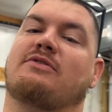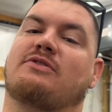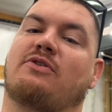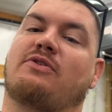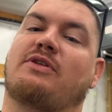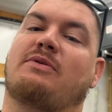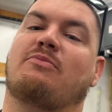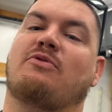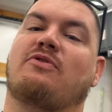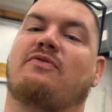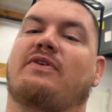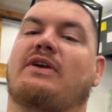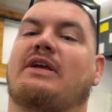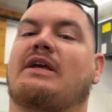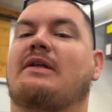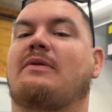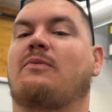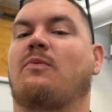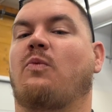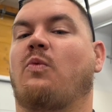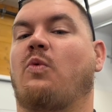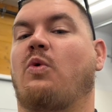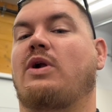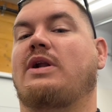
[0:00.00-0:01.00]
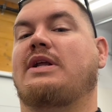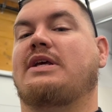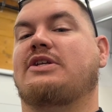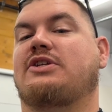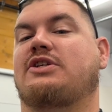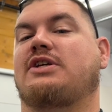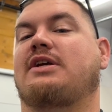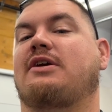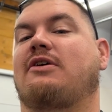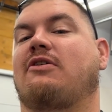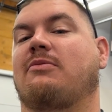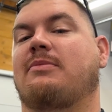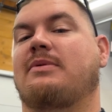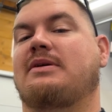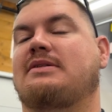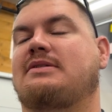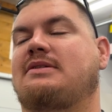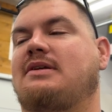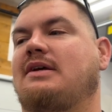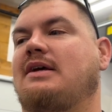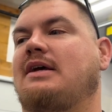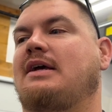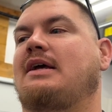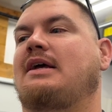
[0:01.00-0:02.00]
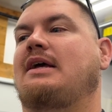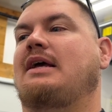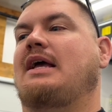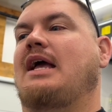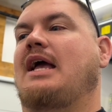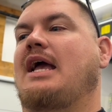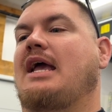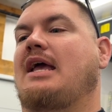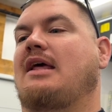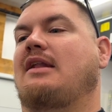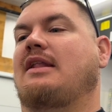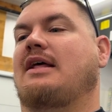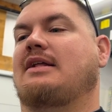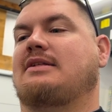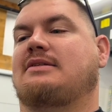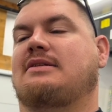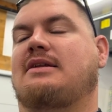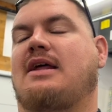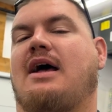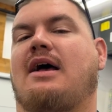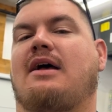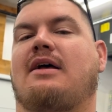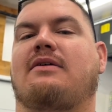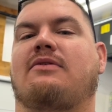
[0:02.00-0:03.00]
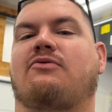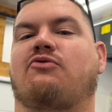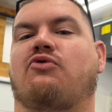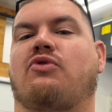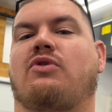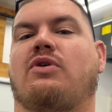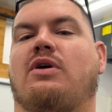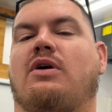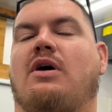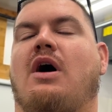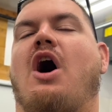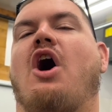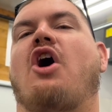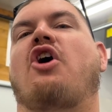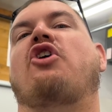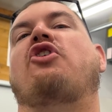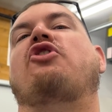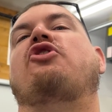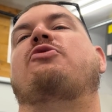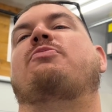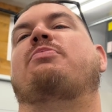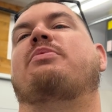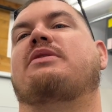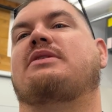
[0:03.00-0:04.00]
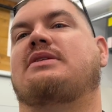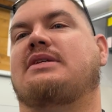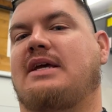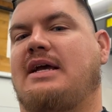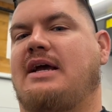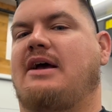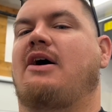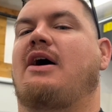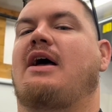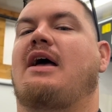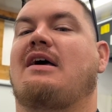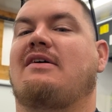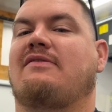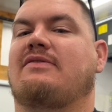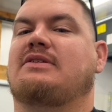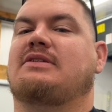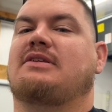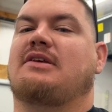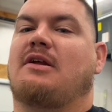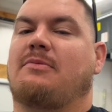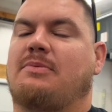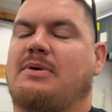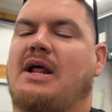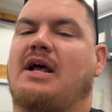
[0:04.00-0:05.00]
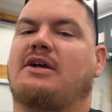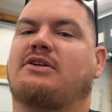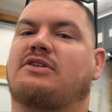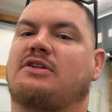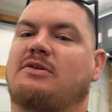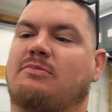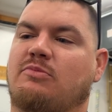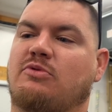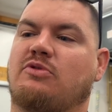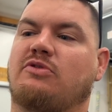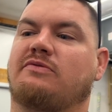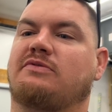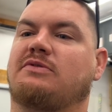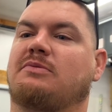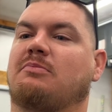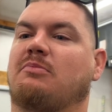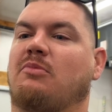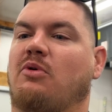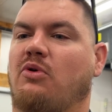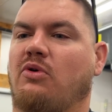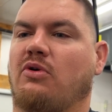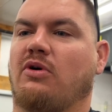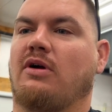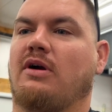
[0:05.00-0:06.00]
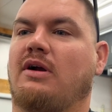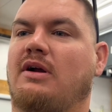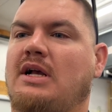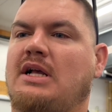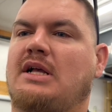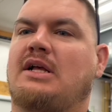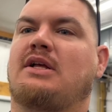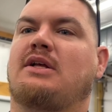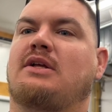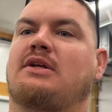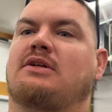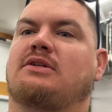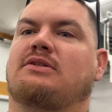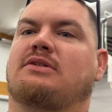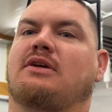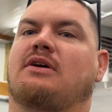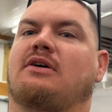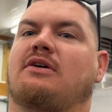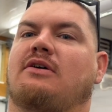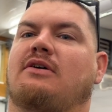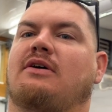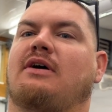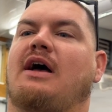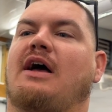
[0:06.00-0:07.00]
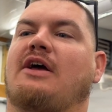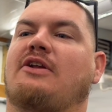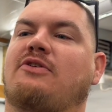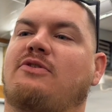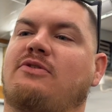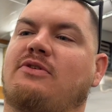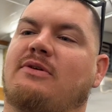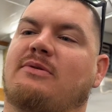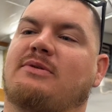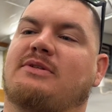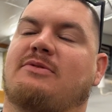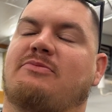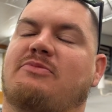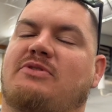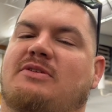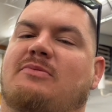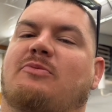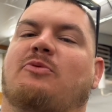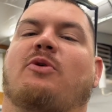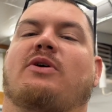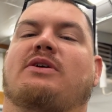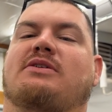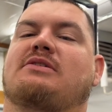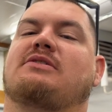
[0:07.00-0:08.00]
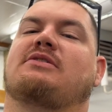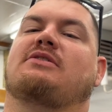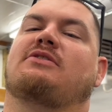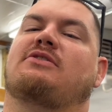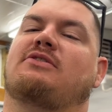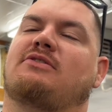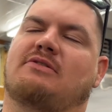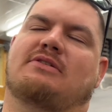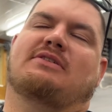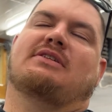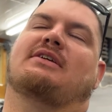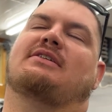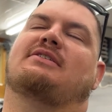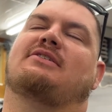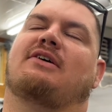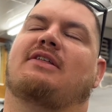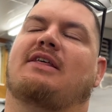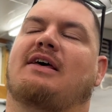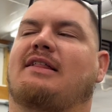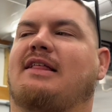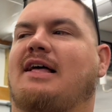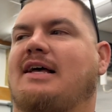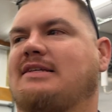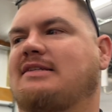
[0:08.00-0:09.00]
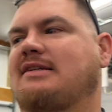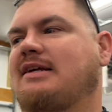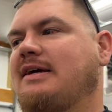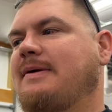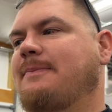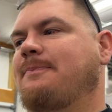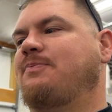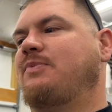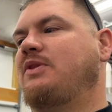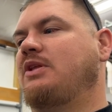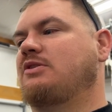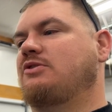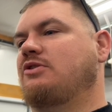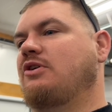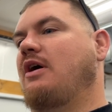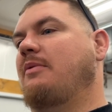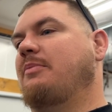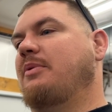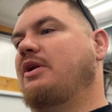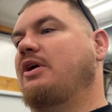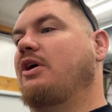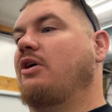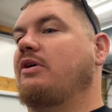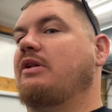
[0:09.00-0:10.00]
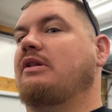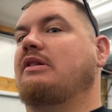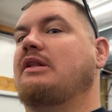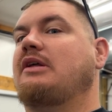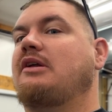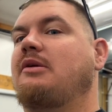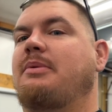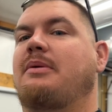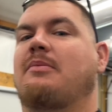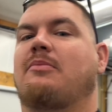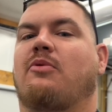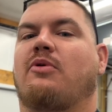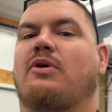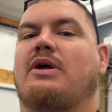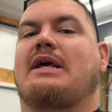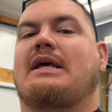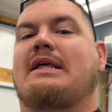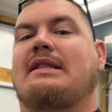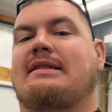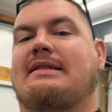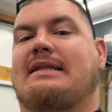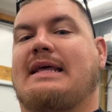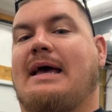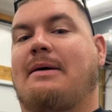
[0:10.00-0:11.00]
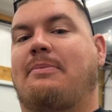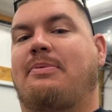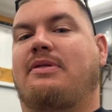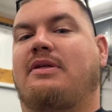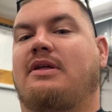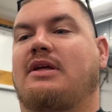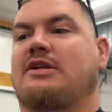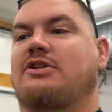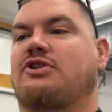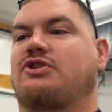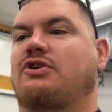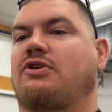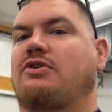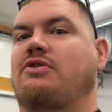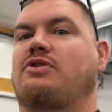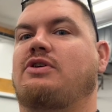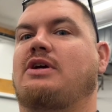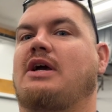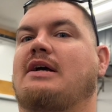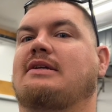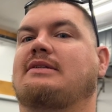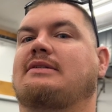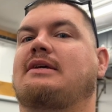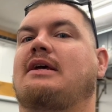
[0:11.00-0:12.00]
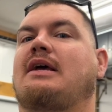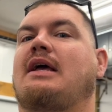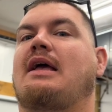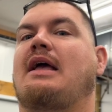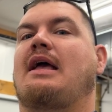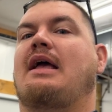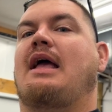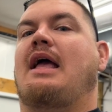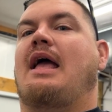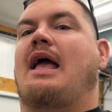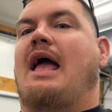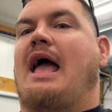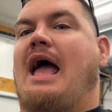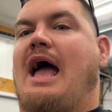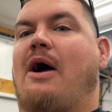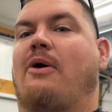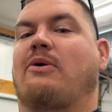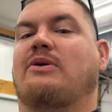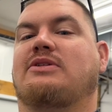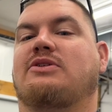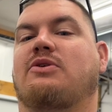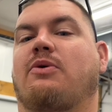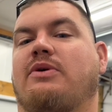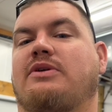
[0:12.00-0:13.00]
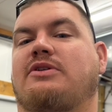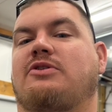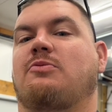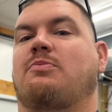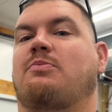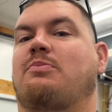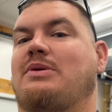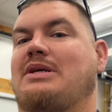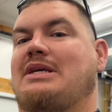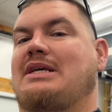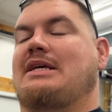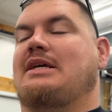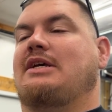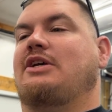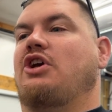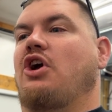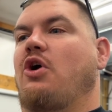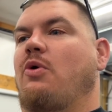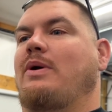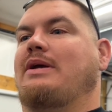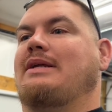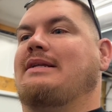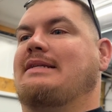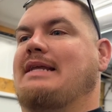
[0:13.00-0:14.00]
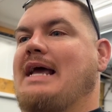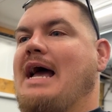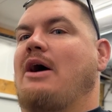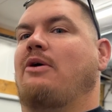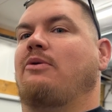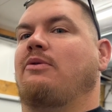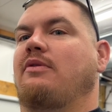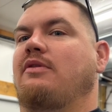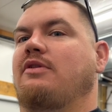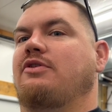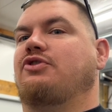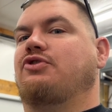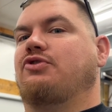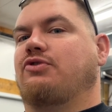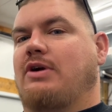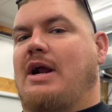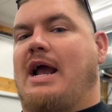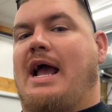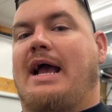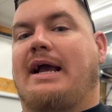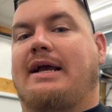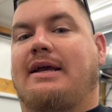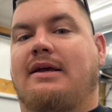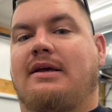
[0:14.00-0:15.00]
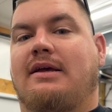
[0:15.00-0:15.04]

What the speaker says: only moving in 1-inch increments, and that's not 100% how I have it set up. It actually moves more. So I knew there was gonna be some questions as soon as I saw that last night. So I'm gonna go a little bit more in depth and show you guys how it's going to be going down the track